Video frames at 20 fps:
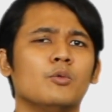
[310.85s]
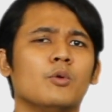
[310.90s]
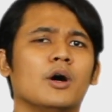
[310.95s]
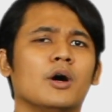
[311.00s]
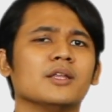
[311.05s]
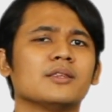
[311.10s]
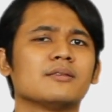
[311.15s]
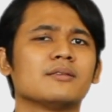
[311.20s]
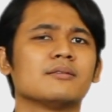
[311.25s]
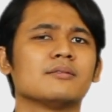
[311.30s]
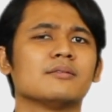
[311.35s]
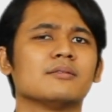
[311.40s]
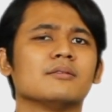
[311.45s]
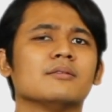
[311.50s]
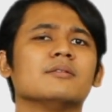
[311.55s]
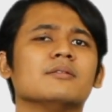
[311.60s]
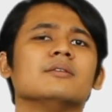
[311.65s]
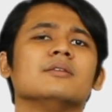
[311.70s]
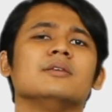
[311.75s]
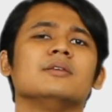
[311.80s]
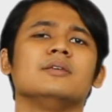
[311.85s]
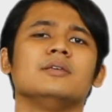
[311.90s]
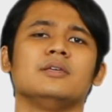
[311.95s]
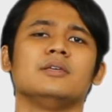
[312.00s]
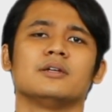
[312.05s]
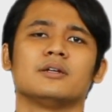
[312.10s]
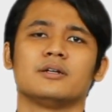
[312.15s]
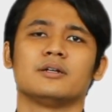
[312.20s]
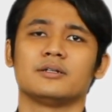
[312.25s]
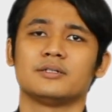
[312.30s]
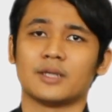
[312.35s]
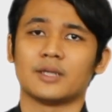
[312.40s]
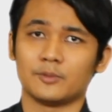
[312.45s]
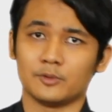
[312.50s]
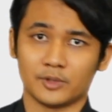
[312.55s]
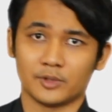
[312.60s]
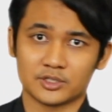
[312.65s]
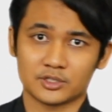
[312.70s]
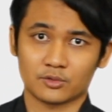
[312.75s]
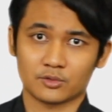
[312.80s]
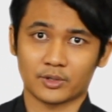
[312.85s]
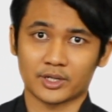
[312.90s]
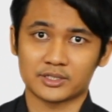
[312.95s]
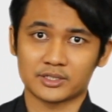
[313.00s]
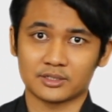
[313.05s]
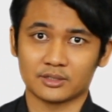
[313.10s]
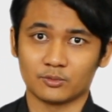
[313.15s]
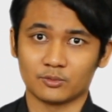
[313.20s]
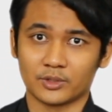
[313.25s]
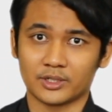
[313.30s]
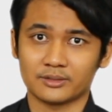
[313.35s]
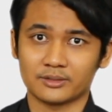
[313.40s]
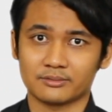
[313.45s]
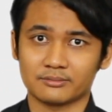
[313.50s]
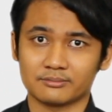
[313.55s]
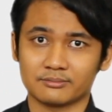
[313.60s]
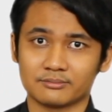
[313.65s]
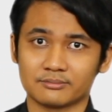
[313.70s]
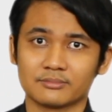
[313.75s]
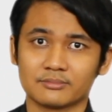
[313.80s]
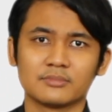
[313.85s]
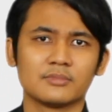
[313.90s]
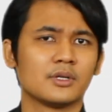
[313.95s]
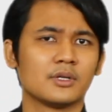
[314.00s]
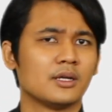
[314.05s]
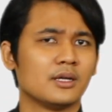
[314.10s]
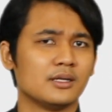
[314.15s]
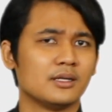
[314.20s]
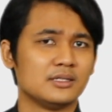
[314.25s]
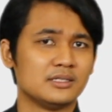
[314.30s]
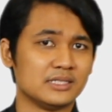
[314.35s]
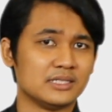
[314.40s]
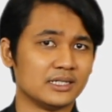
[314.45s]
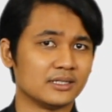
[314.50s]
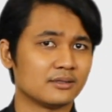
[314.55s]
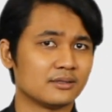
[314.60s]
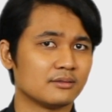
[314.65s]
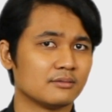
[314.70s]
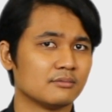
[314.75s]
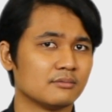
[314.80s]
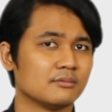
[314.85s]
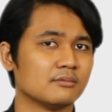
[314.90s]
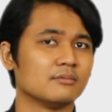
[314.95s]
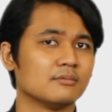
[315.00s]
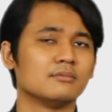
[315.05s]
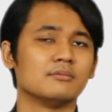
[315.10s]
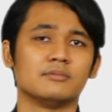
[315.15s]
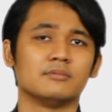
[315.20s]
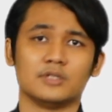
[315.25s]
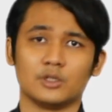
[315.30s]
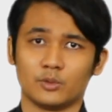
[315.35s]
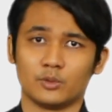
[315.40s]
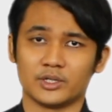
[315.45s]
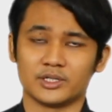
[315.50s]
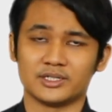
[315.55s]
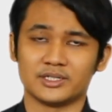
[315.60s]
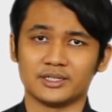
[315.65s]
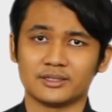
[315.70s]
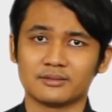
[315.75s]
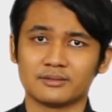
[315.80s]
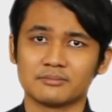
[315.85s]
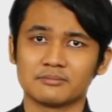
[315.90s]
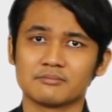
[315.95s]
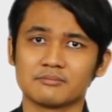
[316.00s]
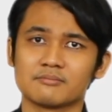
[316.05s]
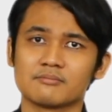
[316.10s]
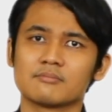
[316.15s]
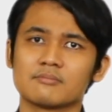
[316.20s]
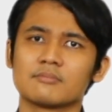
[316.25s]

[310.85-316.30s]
What? Here WH question word. Did, the word did.